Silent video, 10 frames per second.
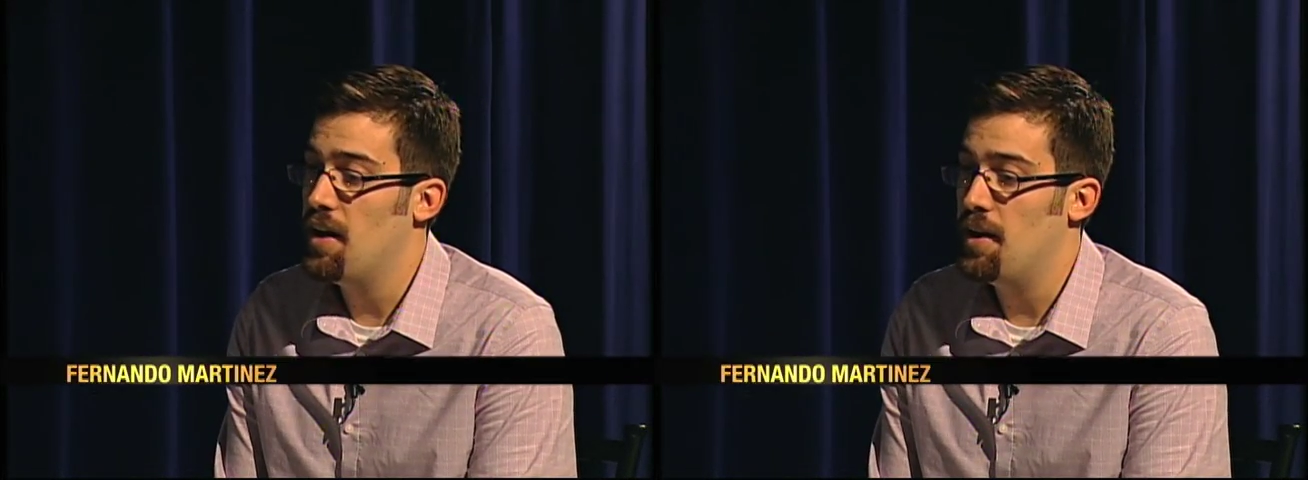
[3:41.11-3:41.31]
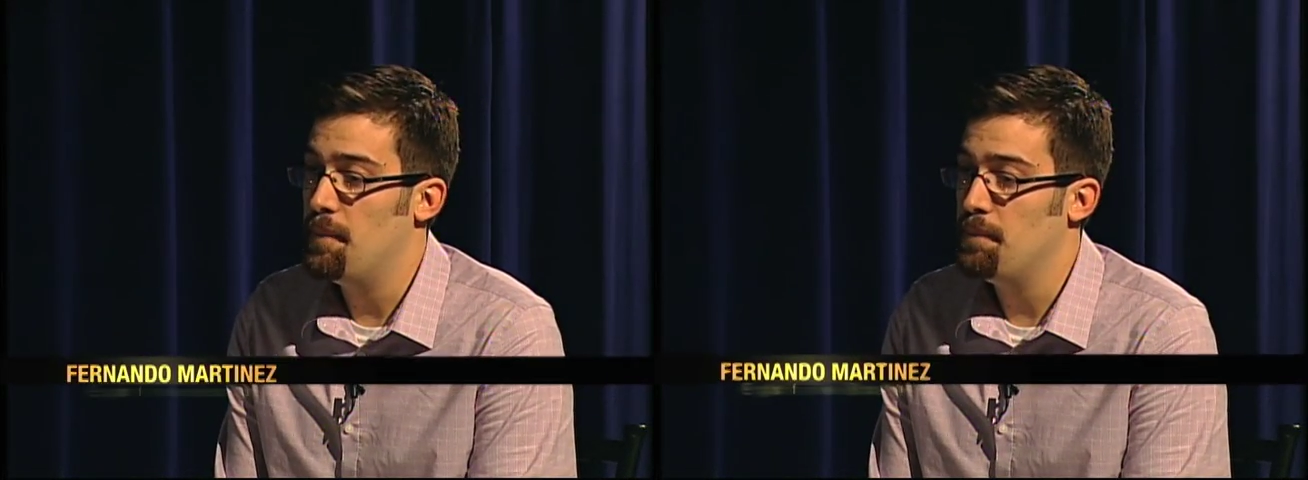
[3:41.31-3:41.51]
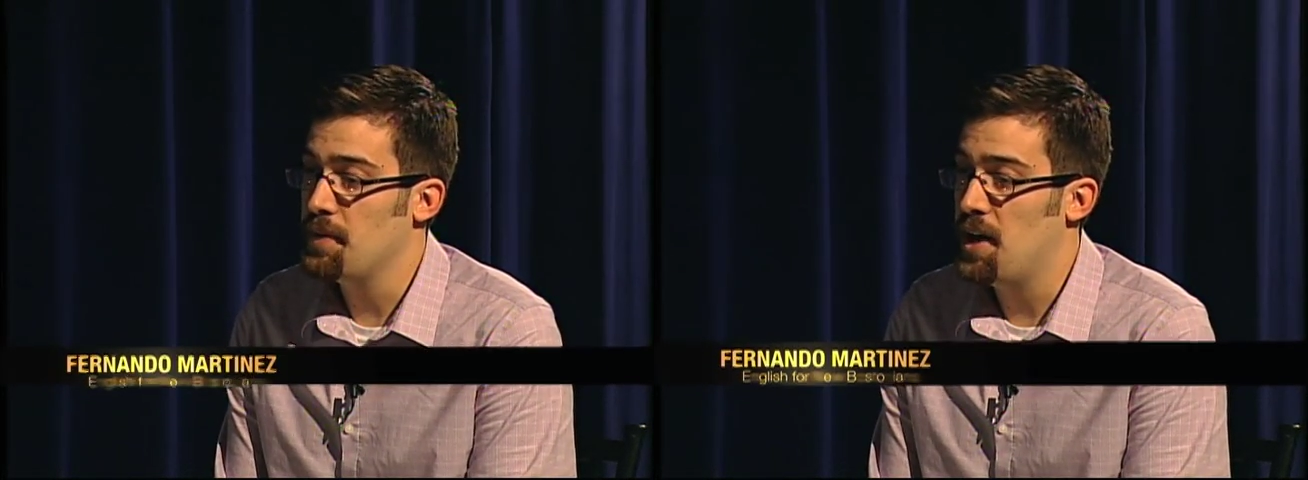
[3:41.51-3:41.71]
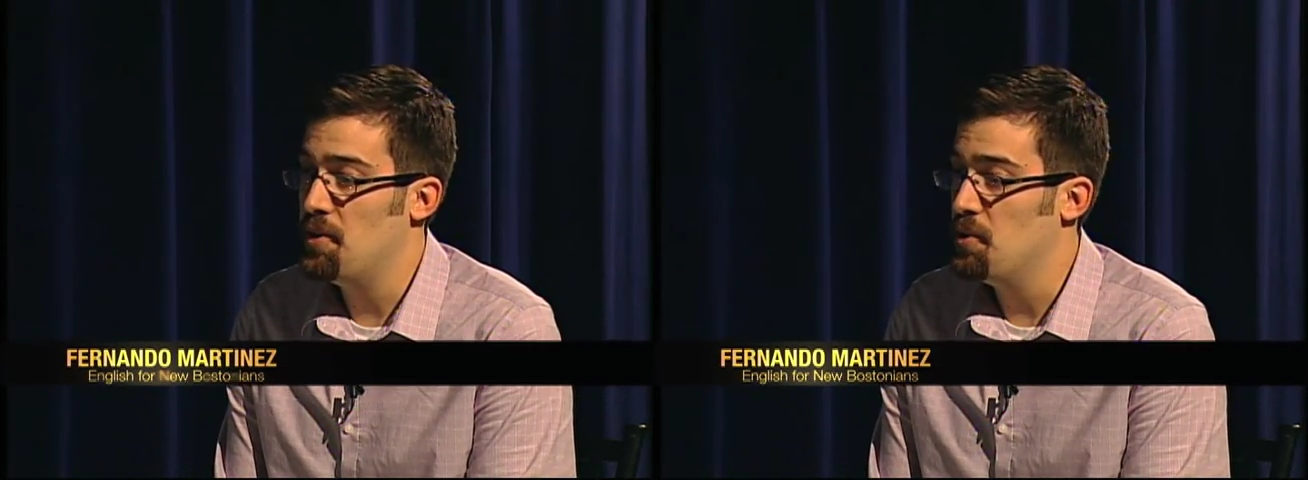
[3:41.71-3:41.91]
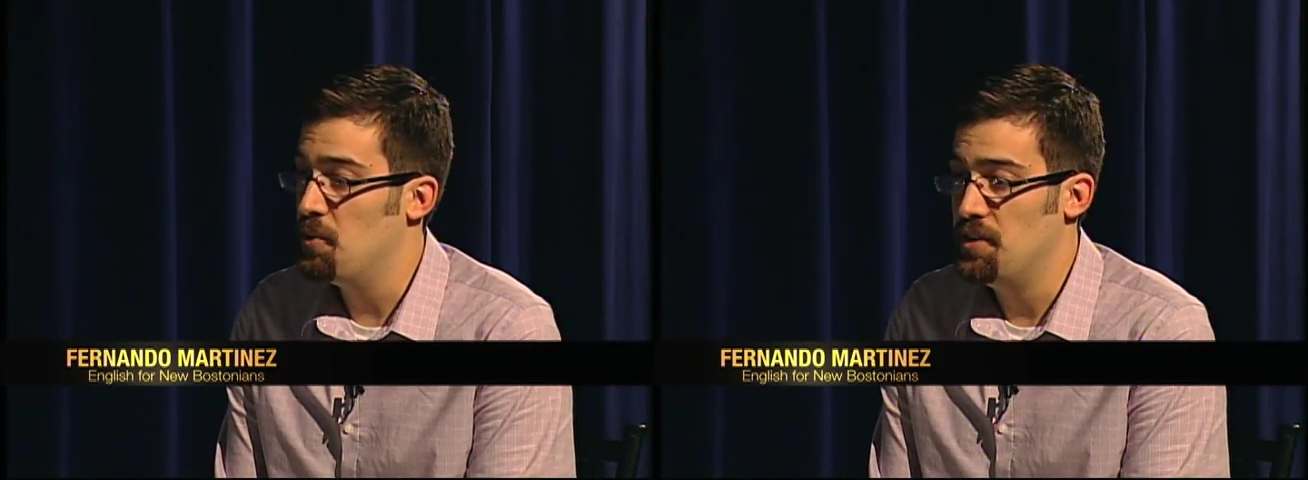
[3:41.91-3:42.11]
um, I
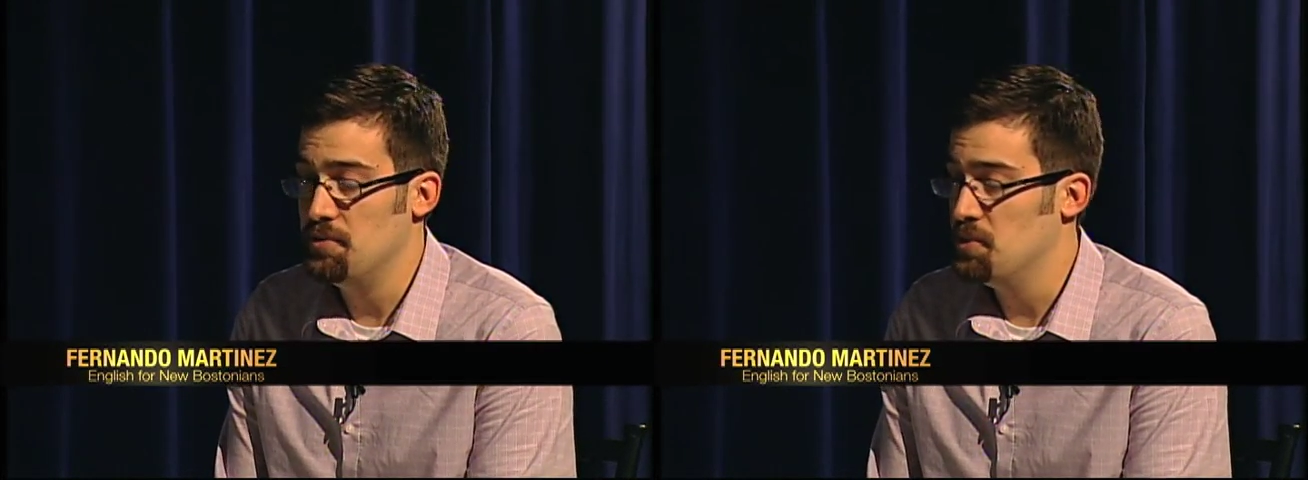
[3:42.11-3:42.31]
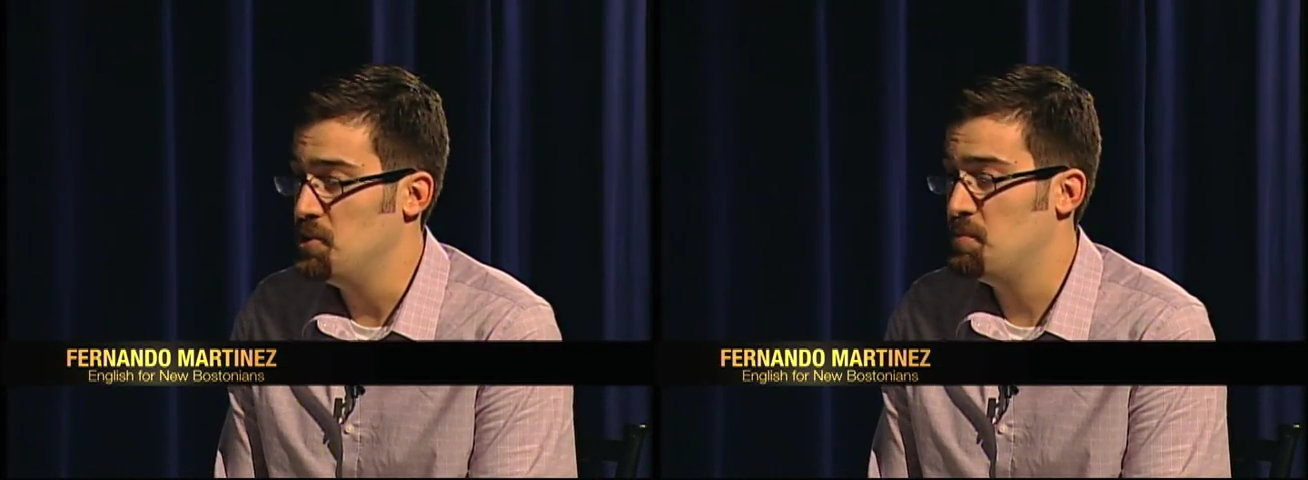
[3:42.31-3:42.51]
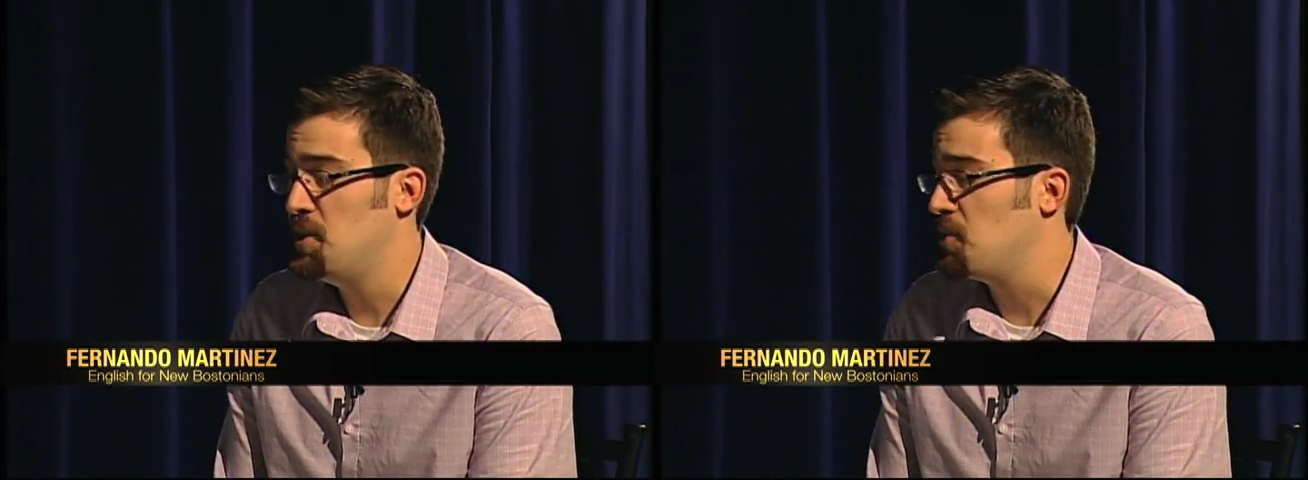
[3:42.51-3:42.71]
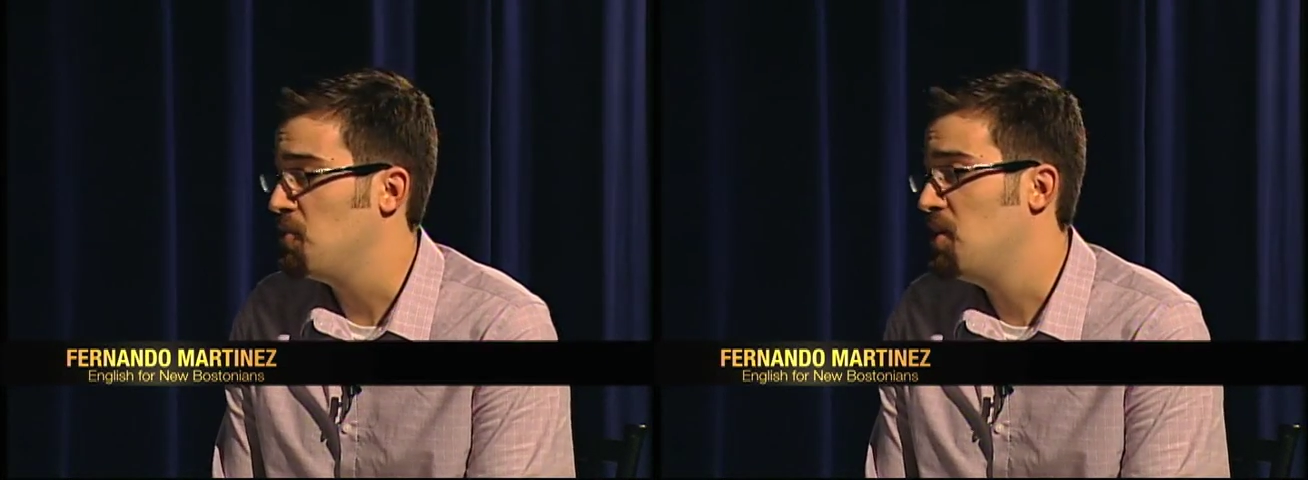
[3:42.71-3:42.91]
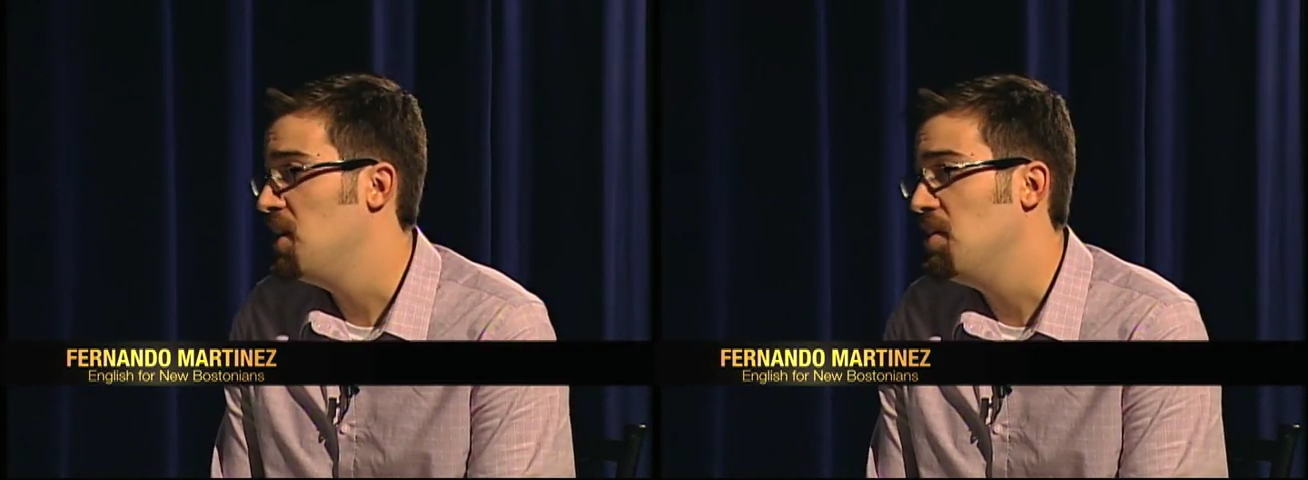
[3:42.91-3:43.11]
don't know what what your particular
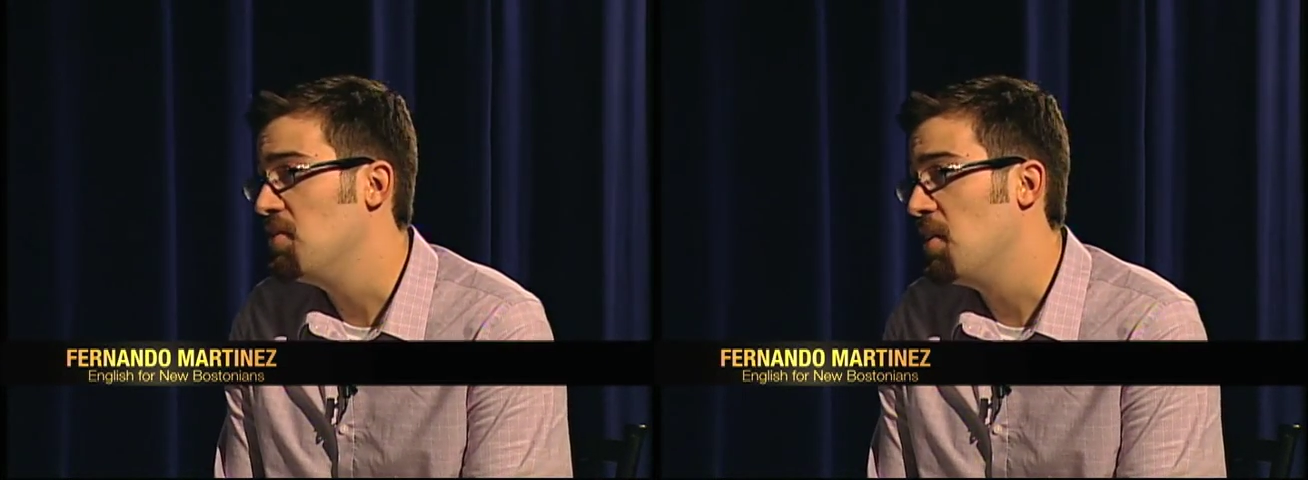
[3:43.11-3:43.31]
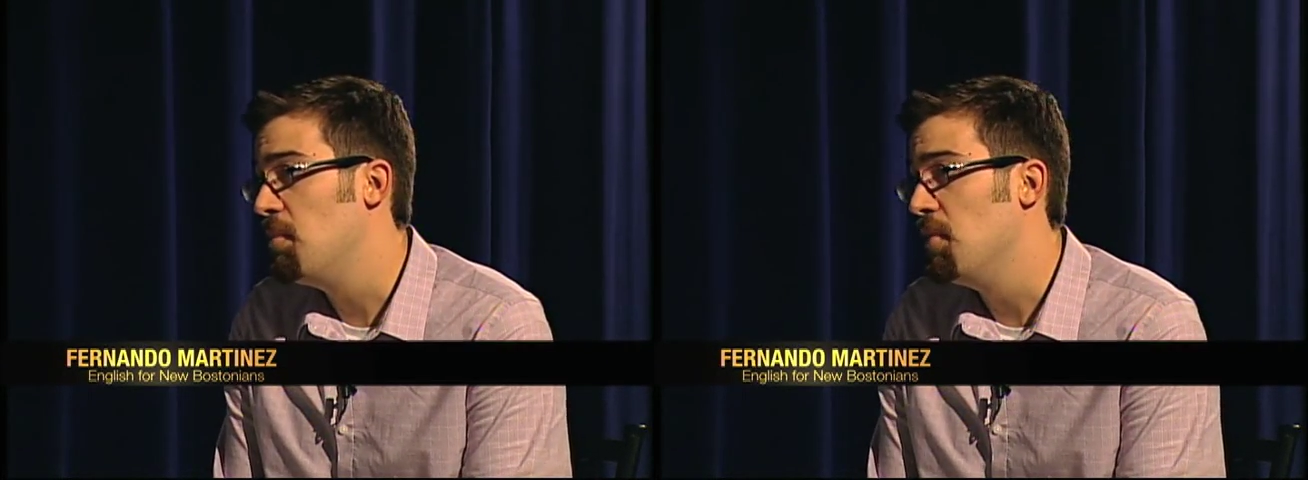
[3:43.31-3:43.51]
trainings are,